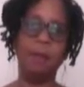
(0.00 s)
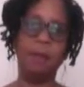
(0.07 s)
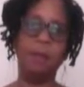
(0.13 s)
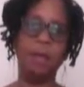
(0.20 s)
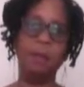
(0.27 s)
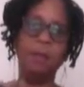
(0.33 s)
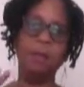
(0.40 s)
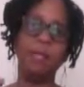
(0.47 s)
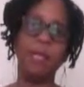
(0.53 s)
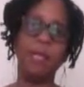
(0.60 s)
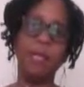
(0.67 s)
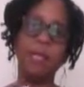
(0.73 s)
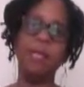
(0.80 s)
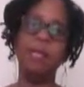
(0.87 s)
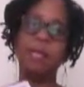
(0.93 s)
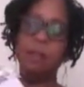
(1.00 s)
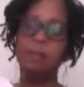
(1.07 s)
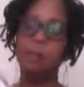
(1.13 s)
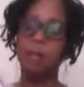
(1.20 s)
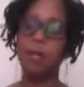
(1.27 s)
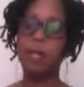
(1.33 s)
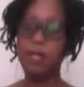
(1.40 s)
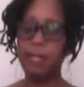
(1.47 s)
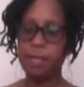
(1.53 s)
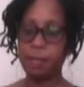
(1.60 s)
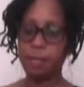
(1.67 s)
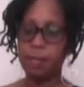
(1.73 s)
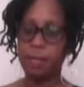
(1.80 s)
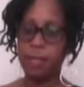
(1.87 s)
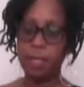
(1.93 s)
was able to get these
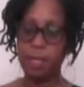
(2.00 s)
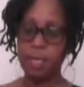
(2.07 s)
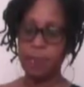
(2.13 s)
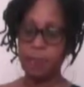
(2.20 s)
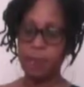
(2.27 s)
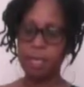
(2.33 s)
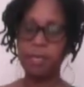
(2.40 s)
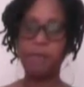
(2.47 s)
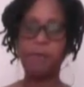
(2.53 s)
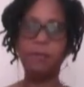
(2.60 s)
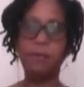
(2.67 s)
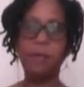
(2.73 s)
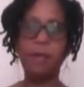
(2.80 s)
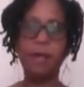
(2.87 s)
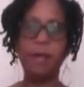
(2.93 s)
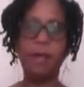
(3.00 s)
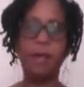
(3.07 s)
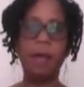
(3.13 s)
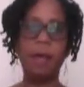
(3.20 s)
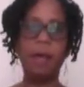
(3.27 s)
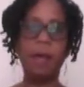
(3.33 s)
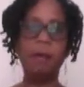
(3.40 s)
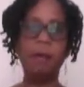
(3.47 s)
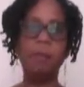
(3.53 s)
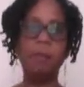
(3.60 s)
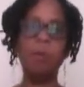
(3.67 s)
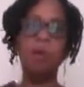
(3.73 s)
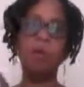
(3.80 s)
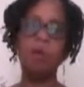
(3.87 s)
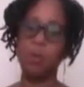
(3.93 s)
relatively inexpensively at
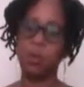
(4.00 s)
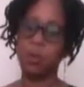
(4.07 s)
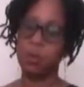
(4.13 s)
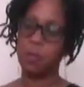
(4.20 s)
Marshall's.